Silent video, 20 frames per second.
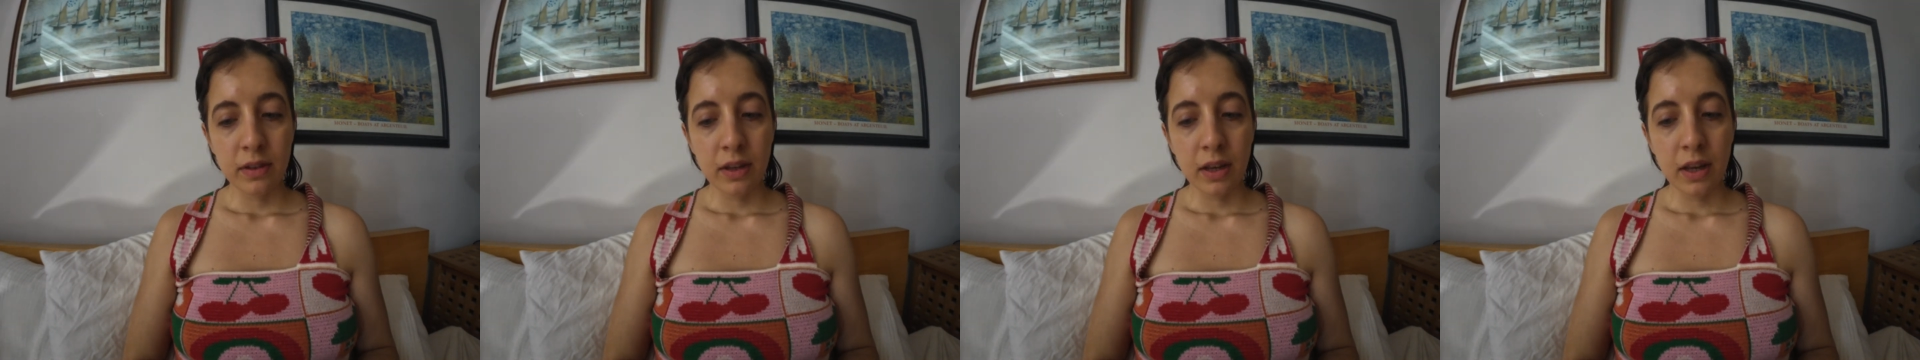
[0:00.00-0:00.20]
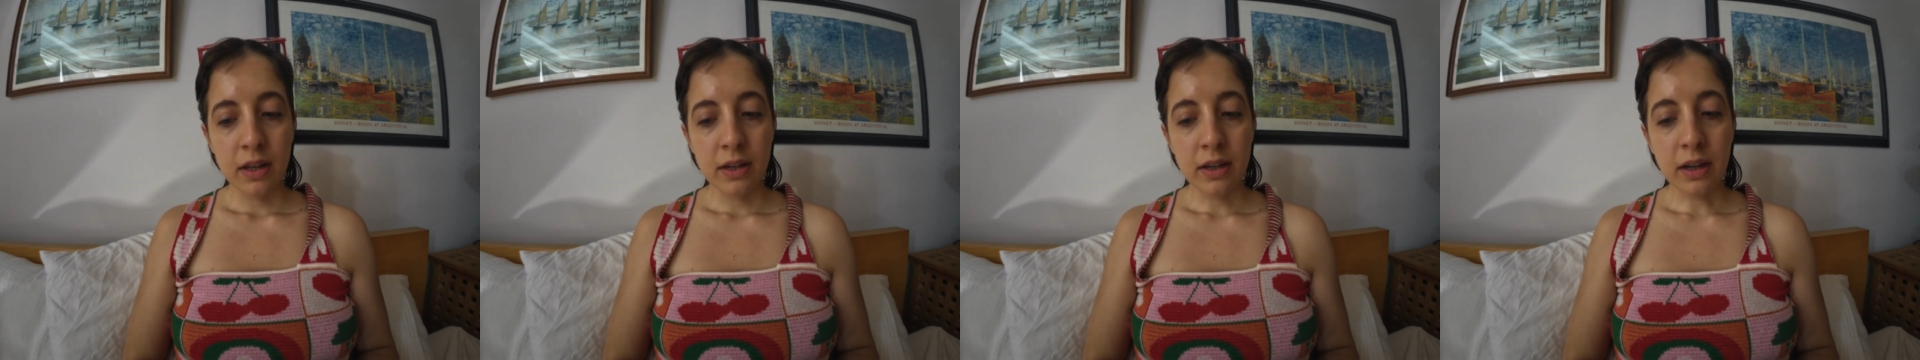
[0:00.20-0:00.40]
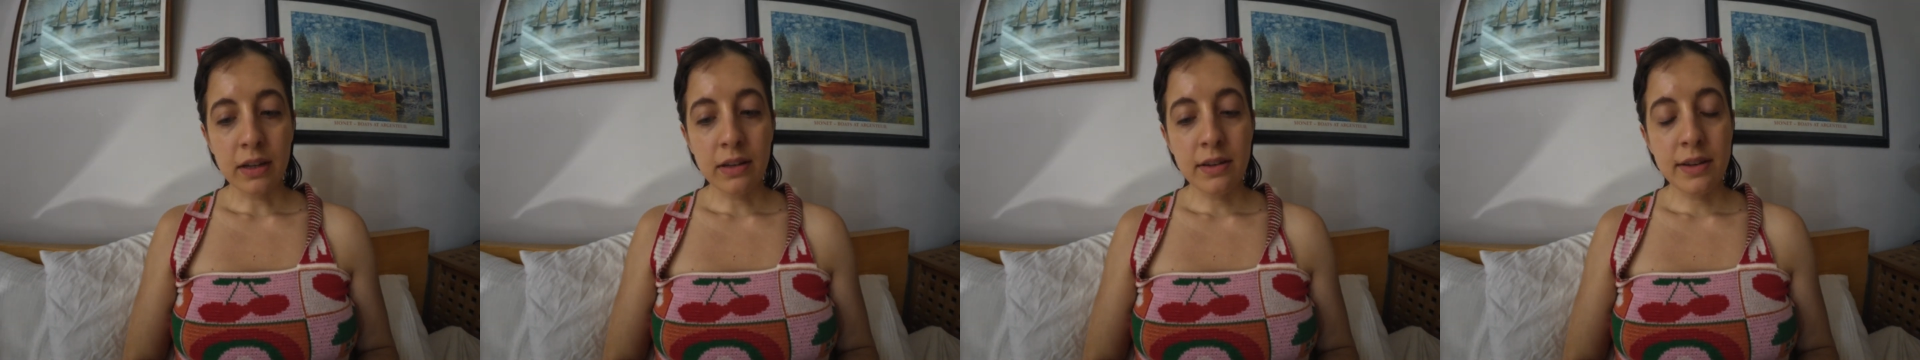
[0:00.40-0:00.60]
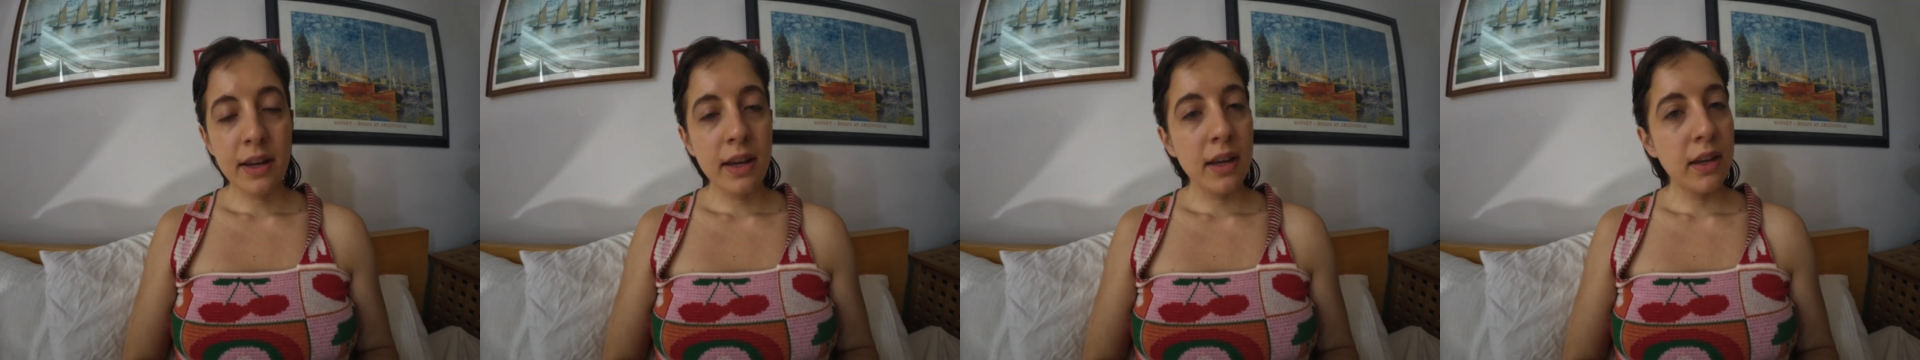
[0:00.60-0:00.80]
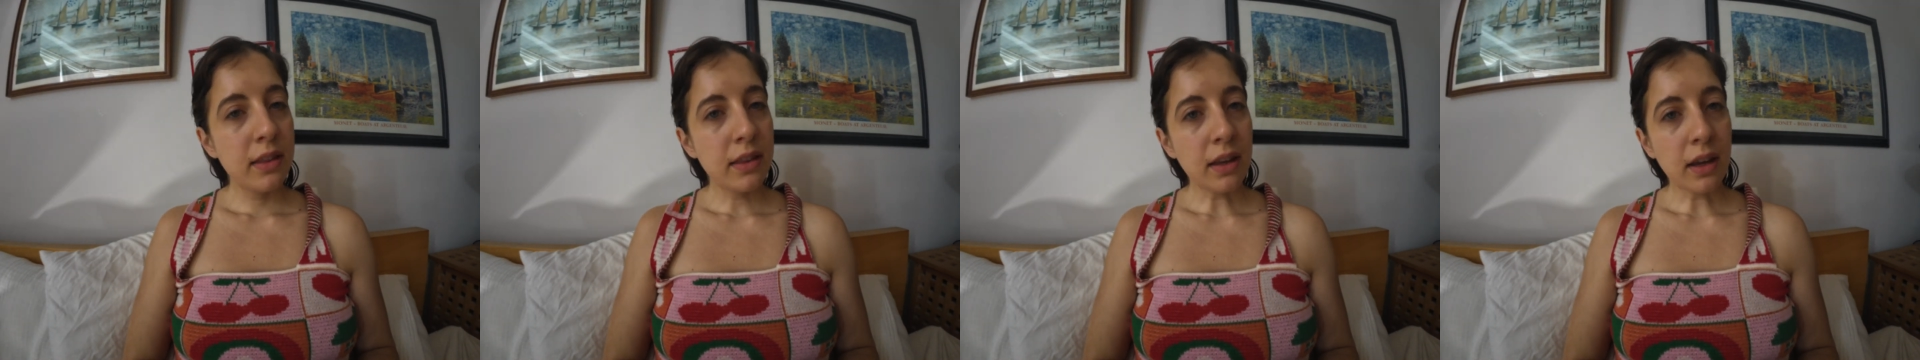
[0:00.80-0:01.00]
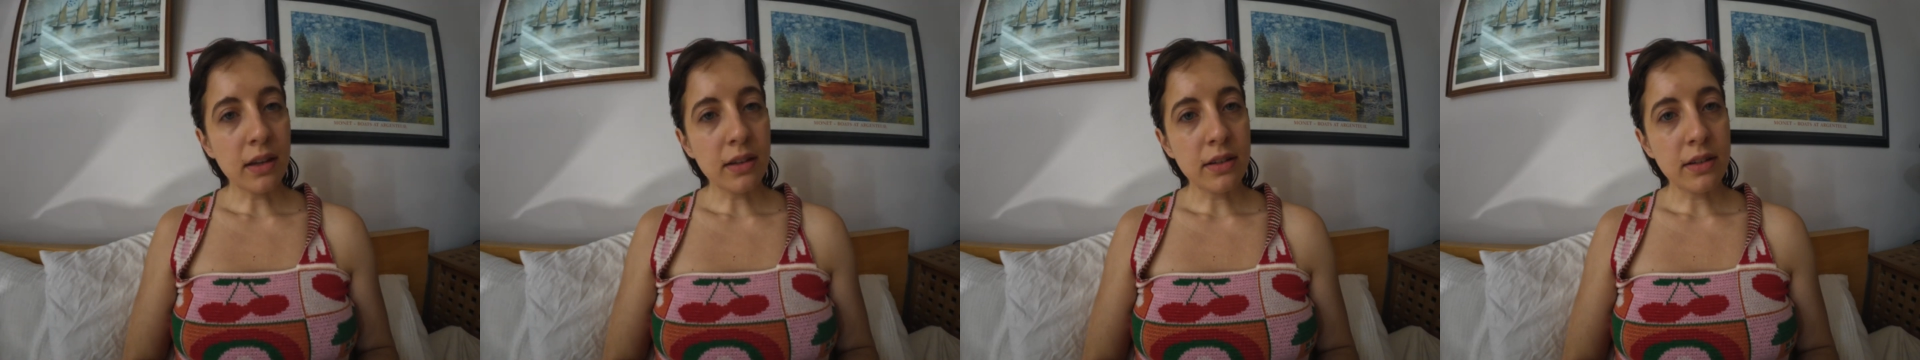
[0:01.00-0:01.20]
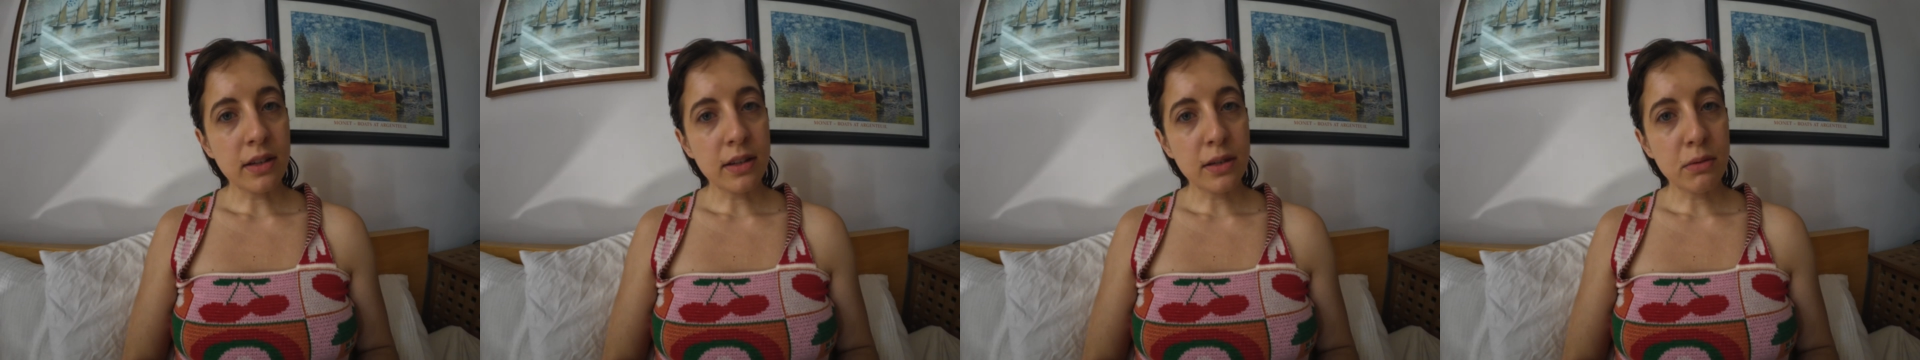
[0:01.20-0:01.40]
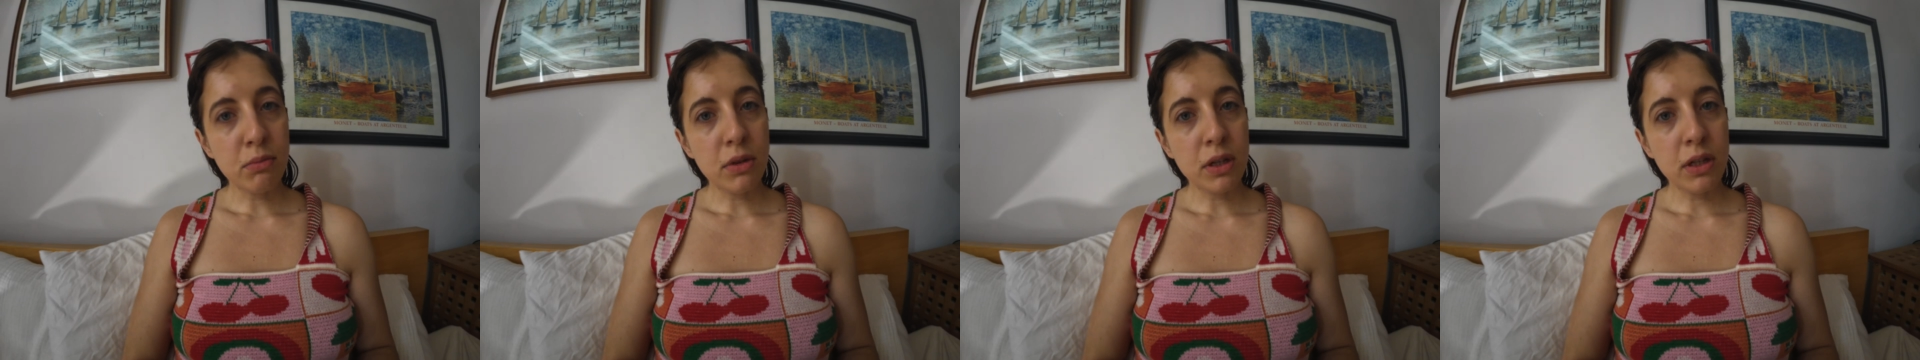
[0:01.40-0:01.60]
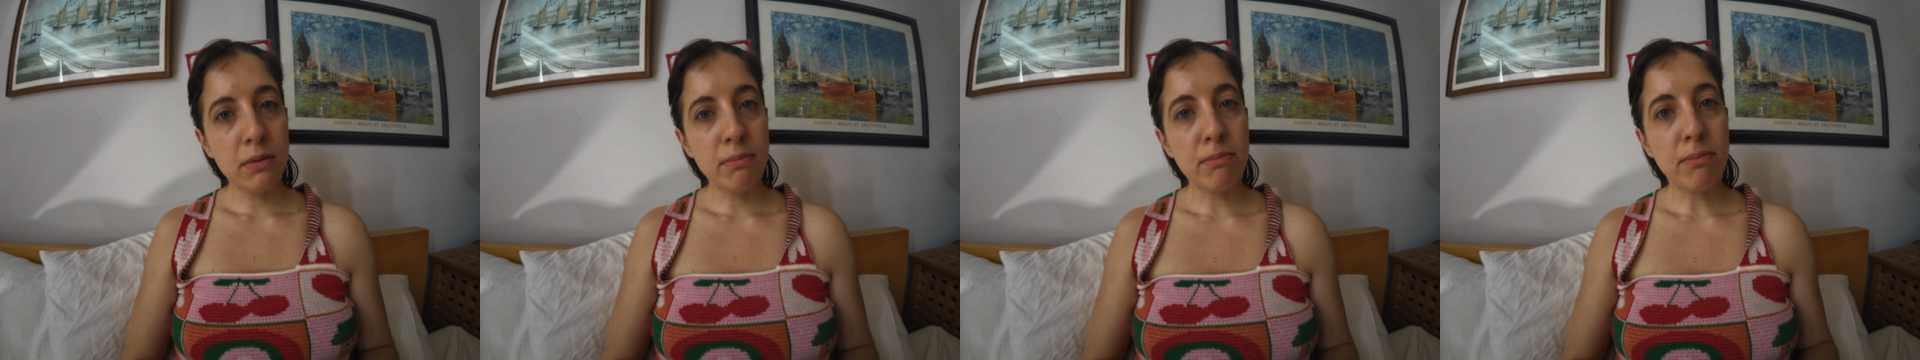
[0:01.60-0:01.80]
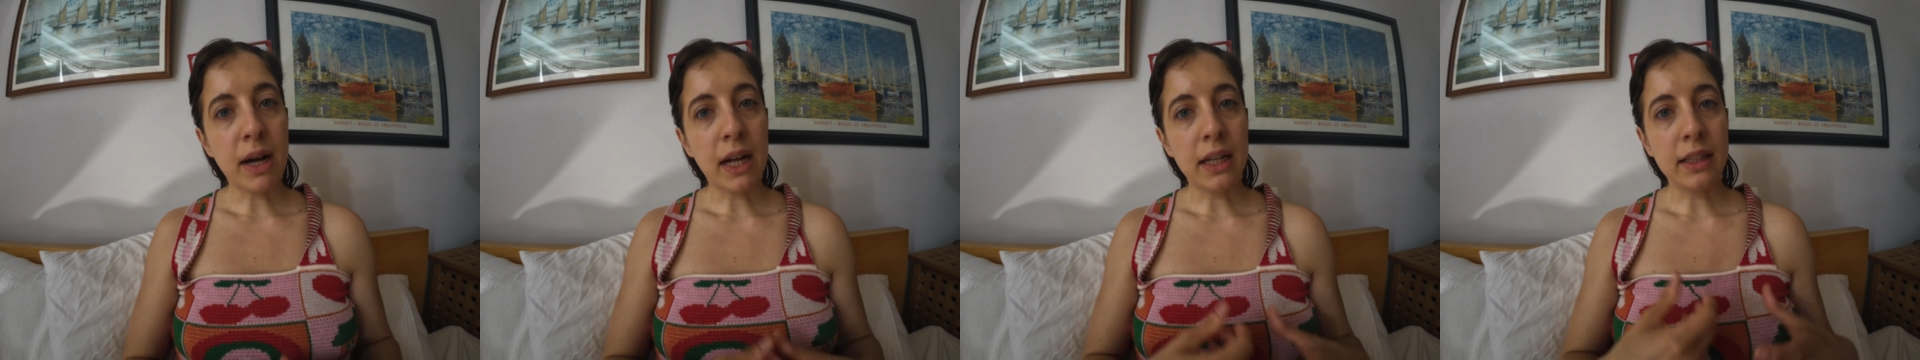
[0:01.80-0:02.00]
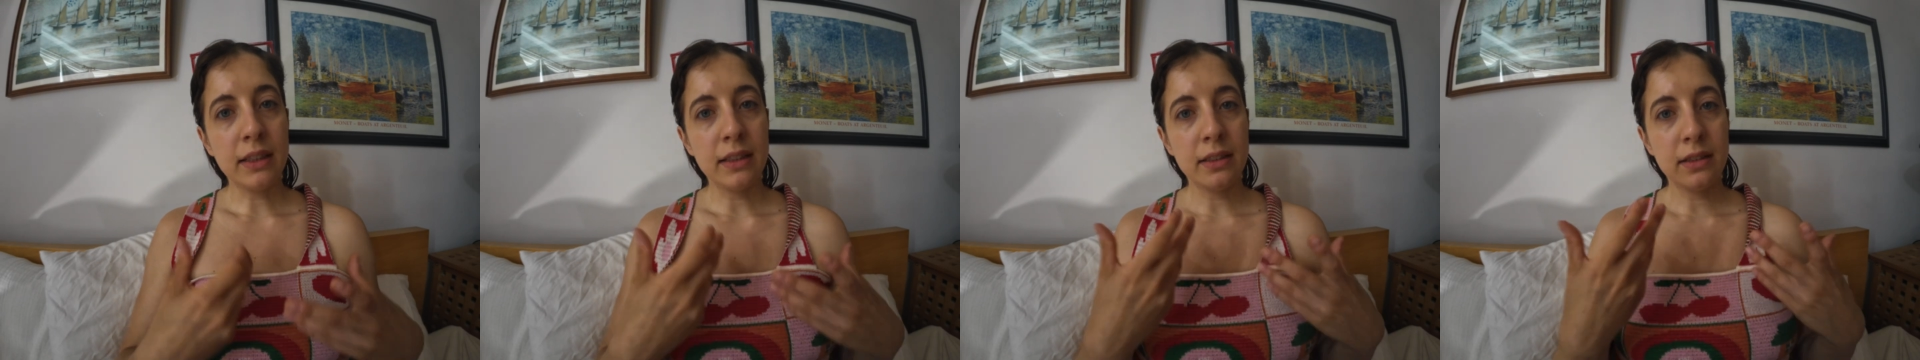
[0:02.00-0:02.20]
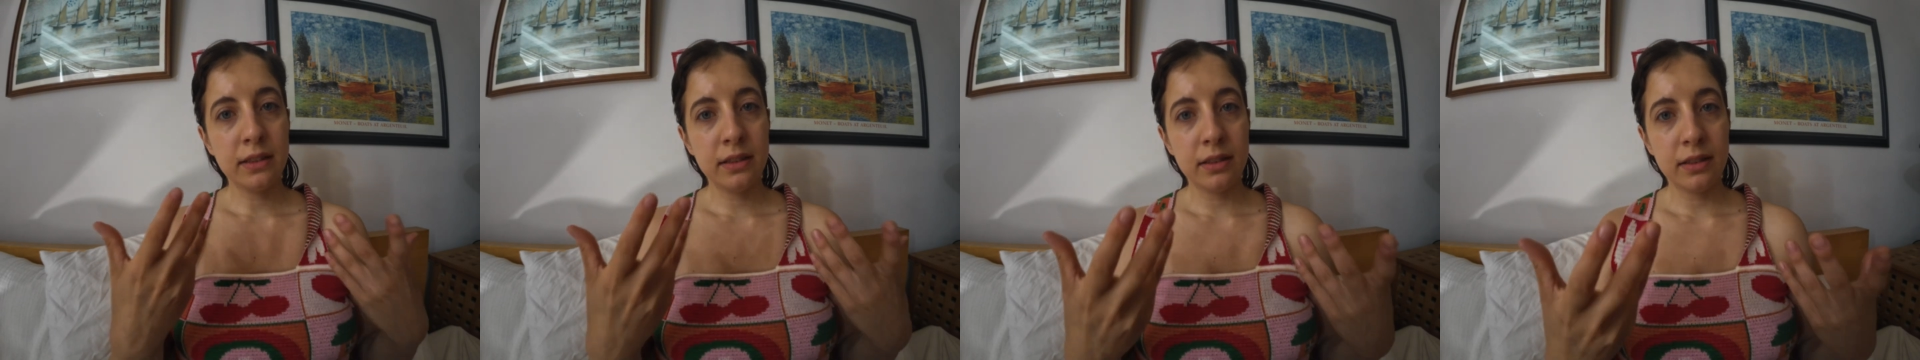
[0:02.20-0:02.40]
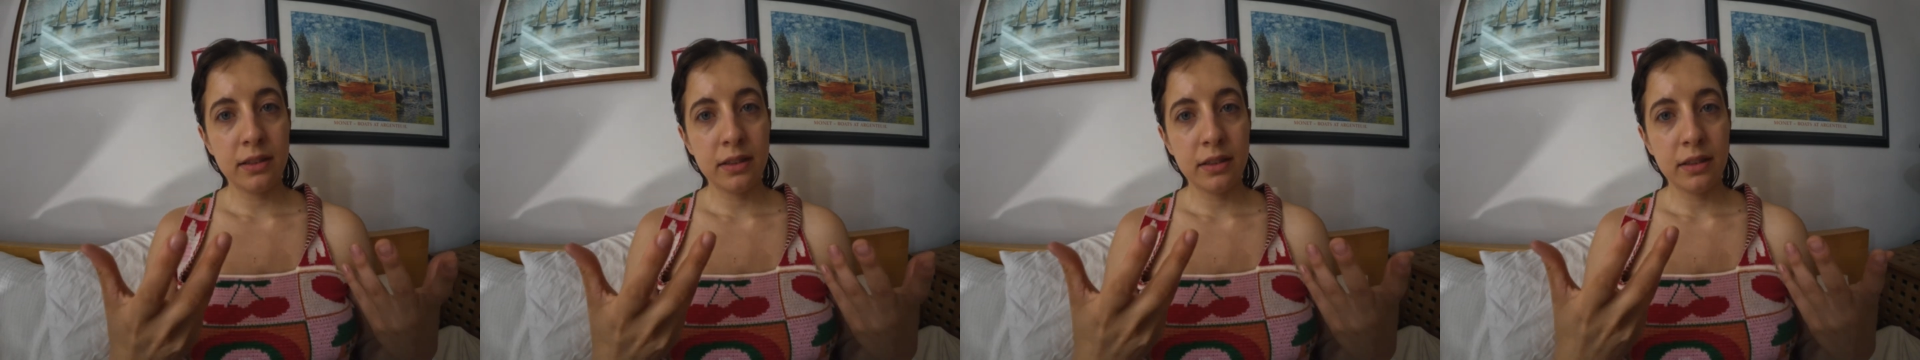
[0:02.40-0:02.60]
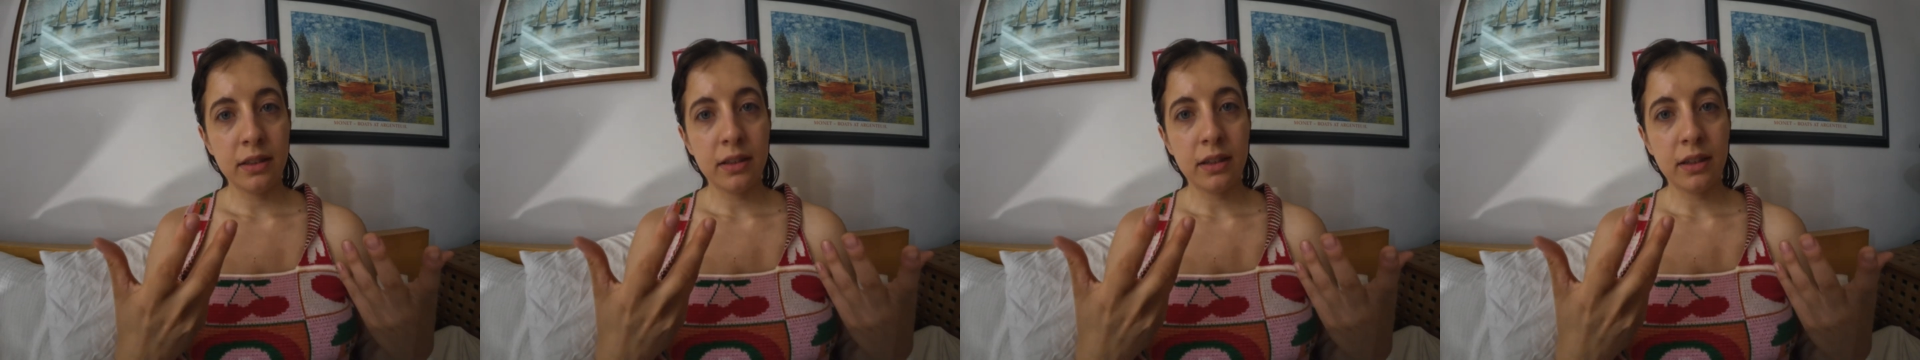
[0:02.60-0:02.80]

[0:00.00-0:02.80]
And I take that as being balanced,